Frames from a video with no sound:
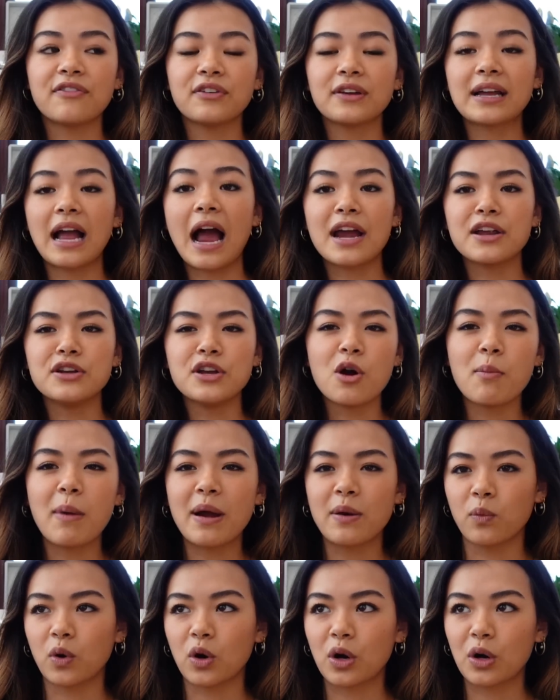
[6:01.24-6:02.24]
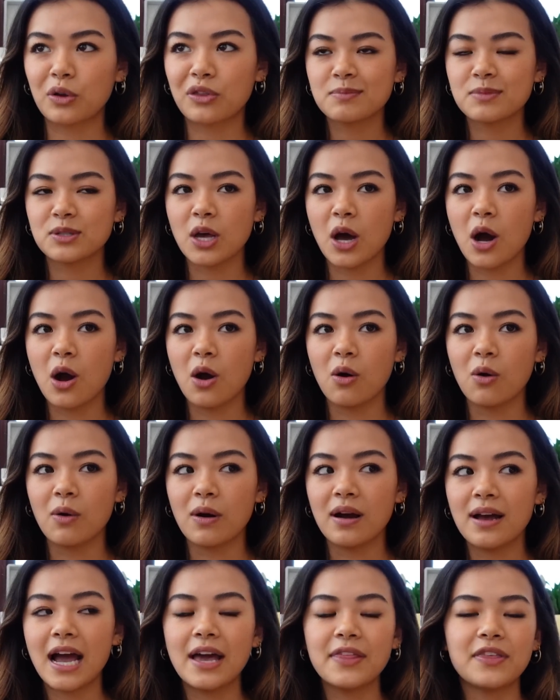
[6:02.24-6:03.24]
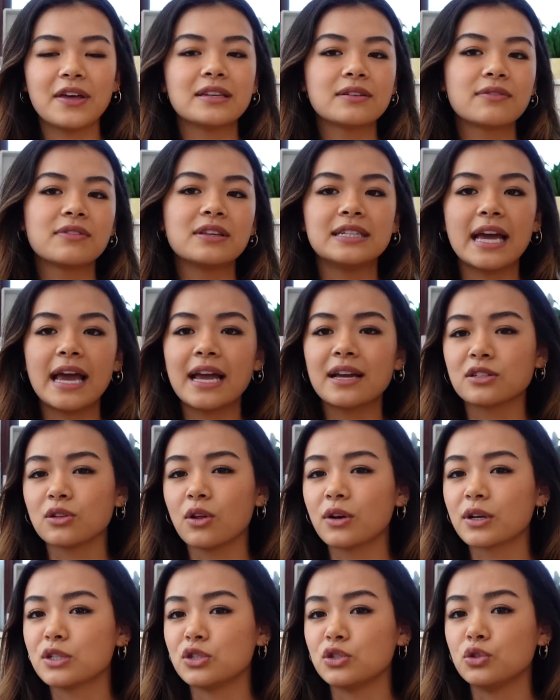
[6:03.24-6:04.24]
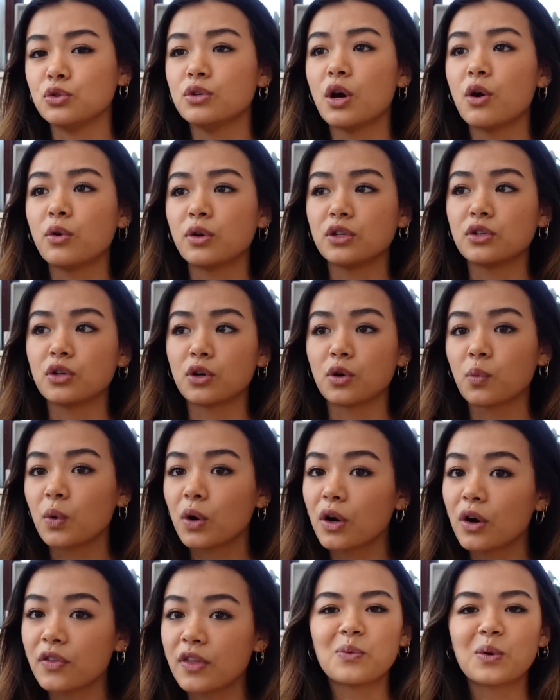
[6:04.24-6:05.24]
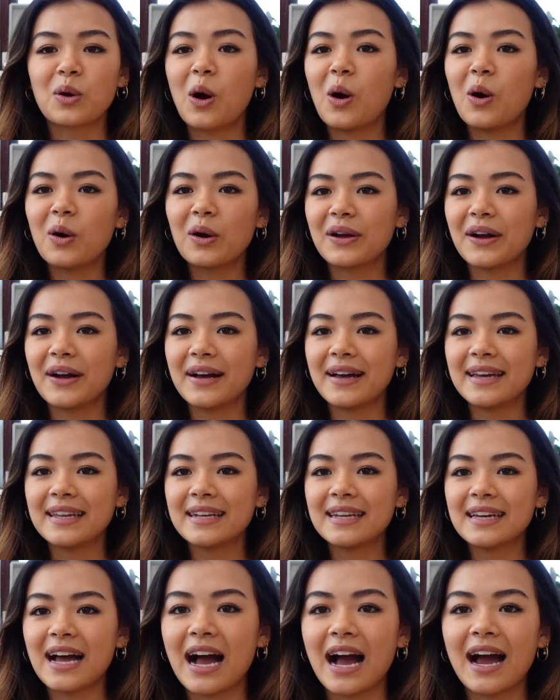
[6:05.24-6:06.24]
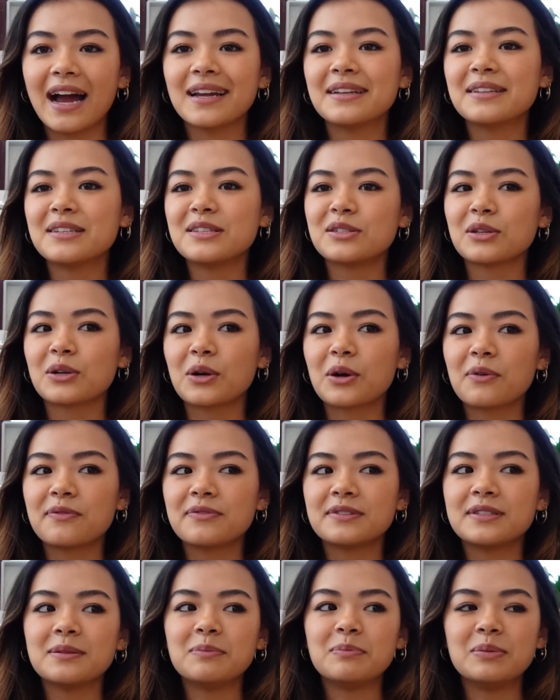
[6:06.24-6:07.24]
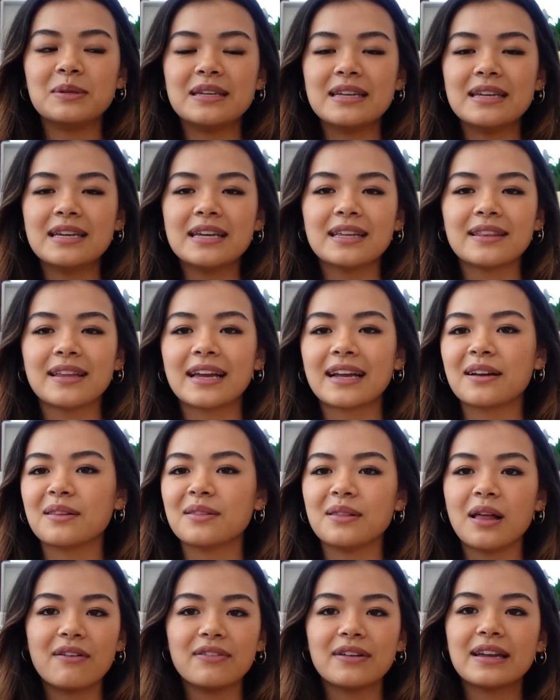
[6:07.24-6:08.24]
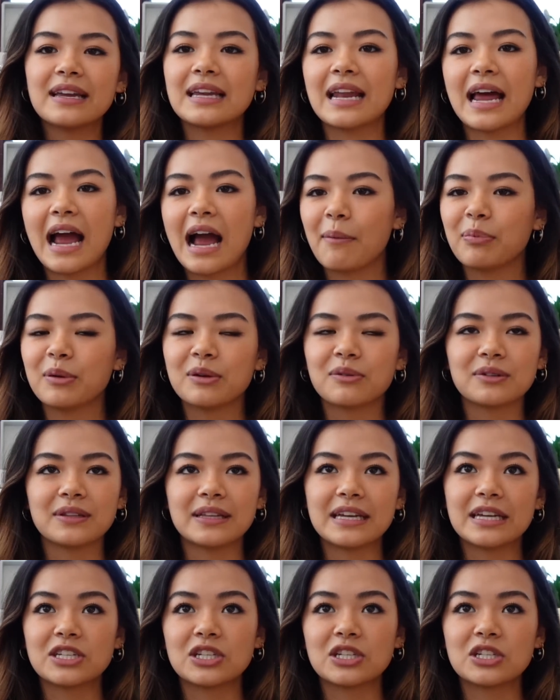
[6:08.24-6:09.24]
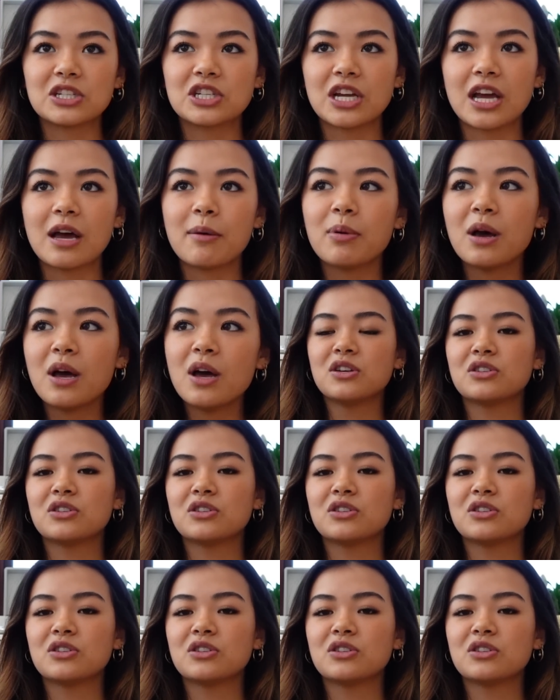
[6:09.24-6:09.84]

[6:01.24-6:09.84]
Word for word: I feel like I know my worth. So at the end of the day, as long as you know your worth, we're all good. I deserve to be in like a loving and happy relationship.